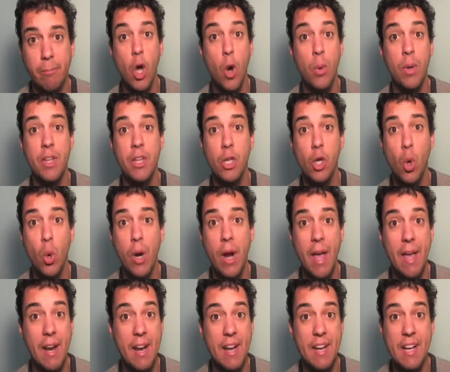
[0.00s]
No one in the court
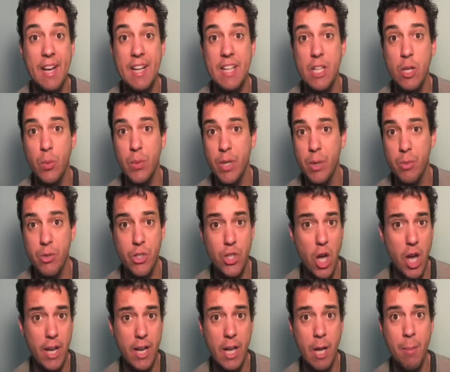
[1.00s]
had any idea what he was
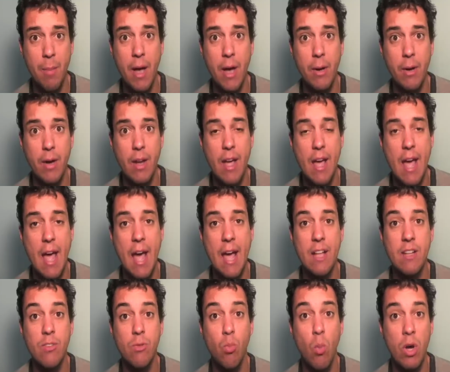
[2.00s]
talking about,
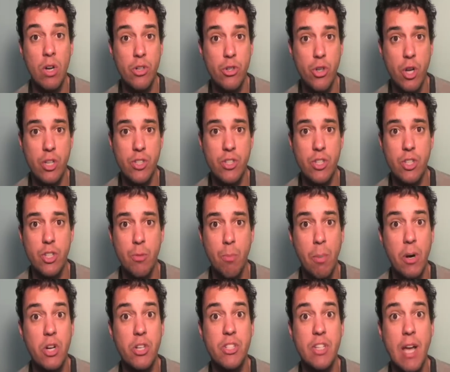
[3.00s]
and one justice
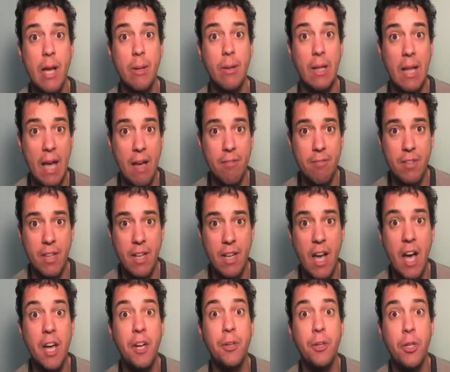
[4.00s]
burst out laughing
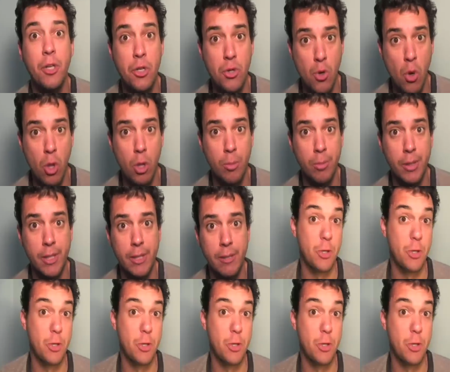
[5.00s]
uncontrollably.